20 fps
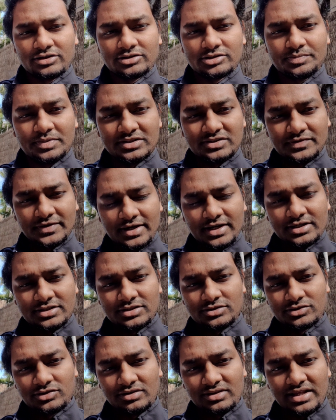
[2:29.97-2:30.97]
or
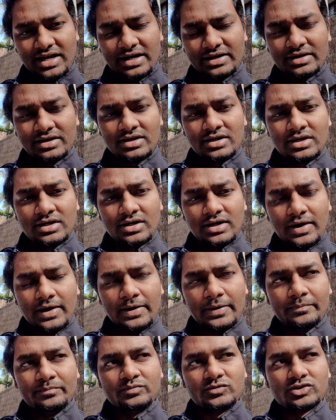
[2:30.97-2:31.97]
specifications on that.
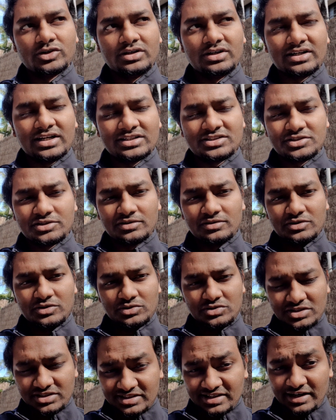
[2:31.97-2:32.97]
So in a nutshell,
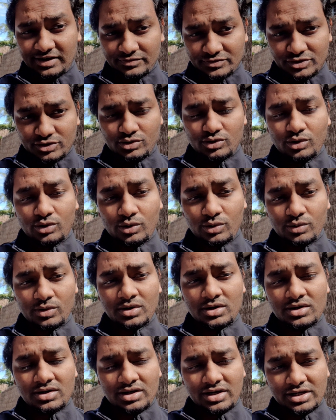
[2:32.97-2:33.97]
you just have to go
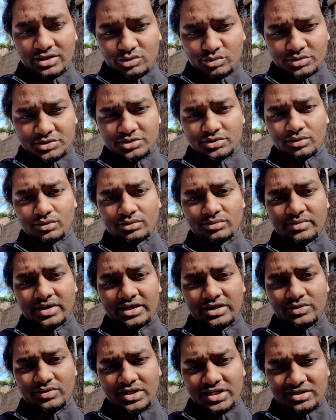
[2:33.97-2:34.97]
into a showroom
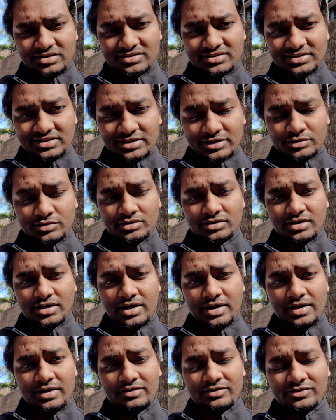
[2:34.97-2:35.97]
and you need to sit and
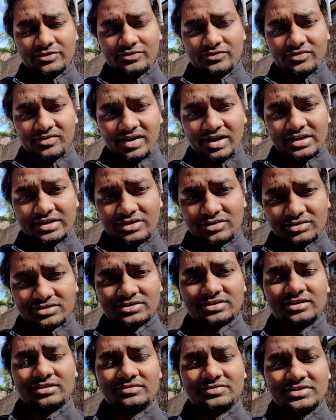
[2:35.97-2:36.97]
find
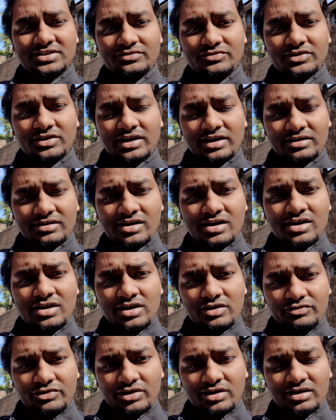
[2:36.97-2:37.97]
yourself, see
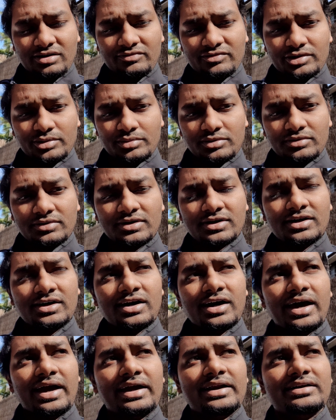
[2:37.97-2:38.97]
if you're comfortable.
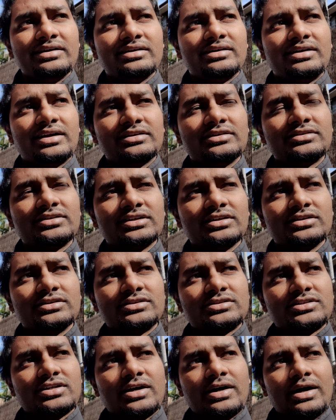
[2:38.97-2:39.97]
And another thing
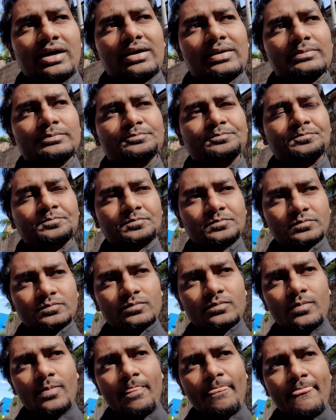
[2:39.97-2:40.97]
is,
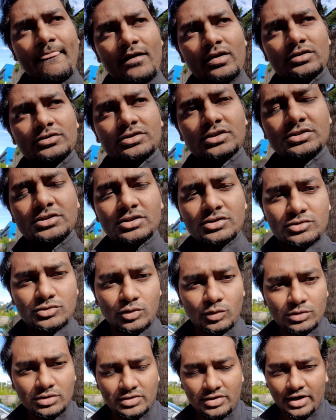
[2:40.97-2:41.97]
so just
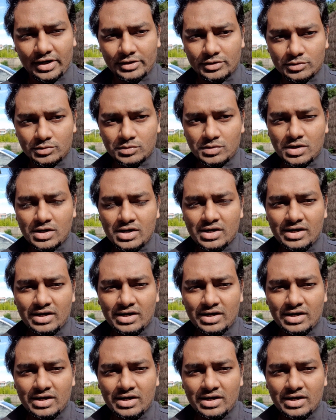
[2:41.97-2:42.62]
don't try to